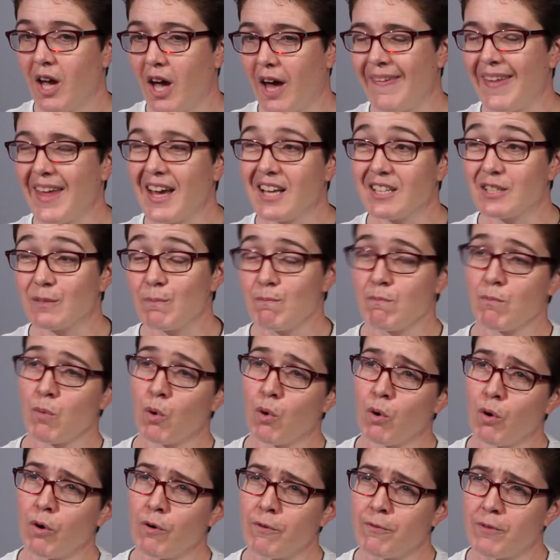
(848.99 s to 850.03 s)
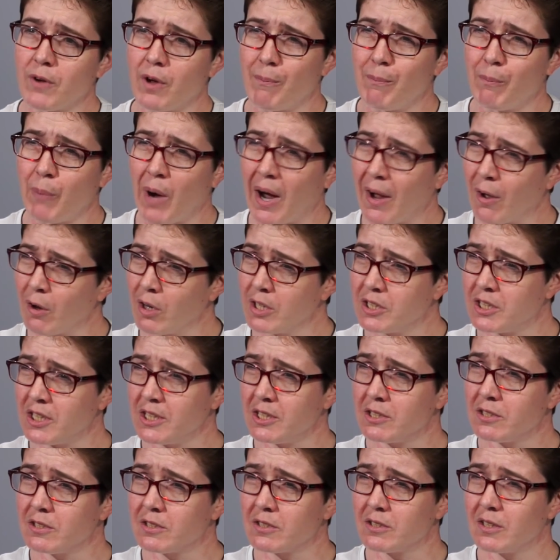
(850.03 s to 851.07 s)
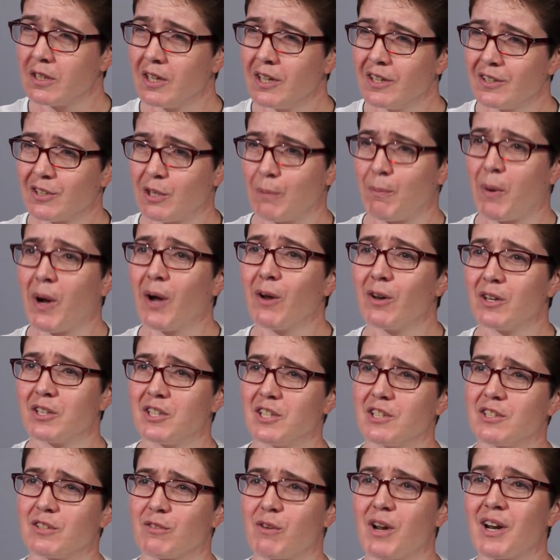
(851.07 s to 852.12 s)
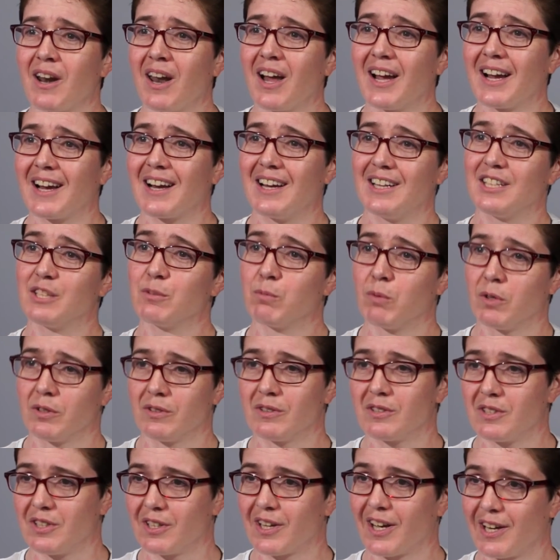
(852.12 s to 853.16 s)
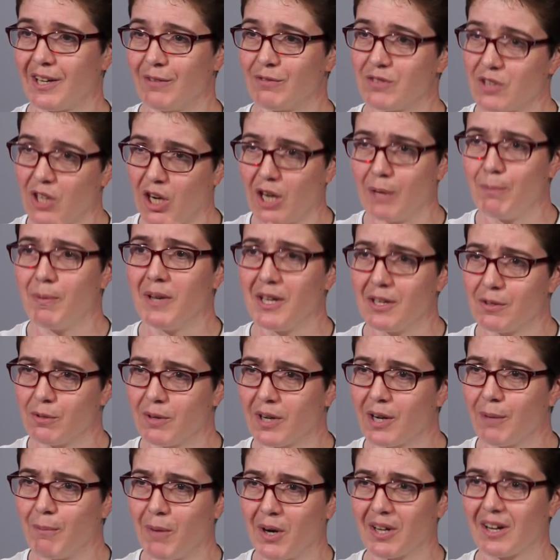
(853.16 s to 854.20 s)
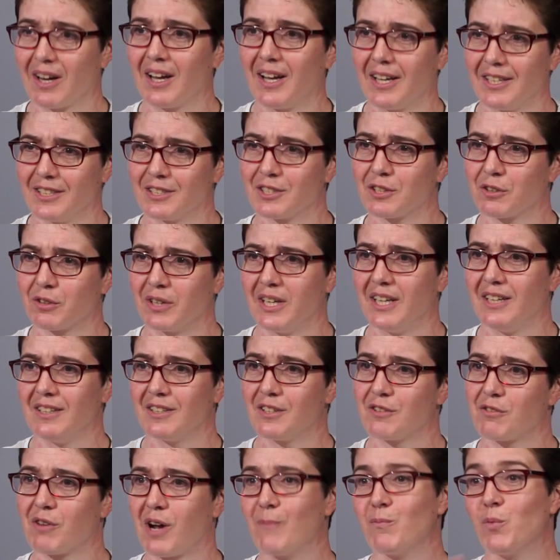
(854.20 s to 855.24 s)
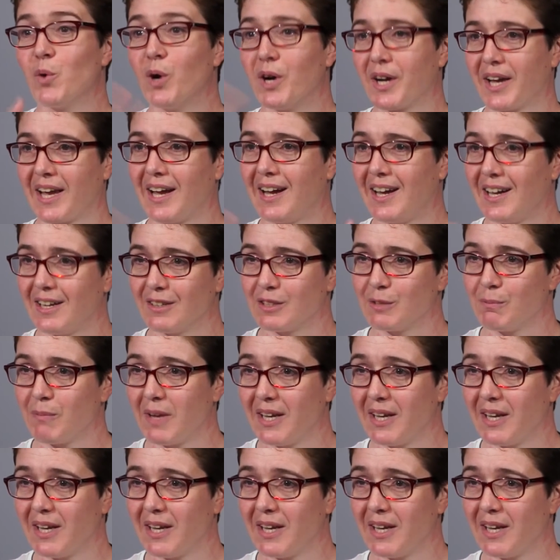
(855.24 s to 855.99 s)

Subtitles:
And that's more for biologists. So biologists are unlikely to want to kind of type into a command line screen to try and work out how to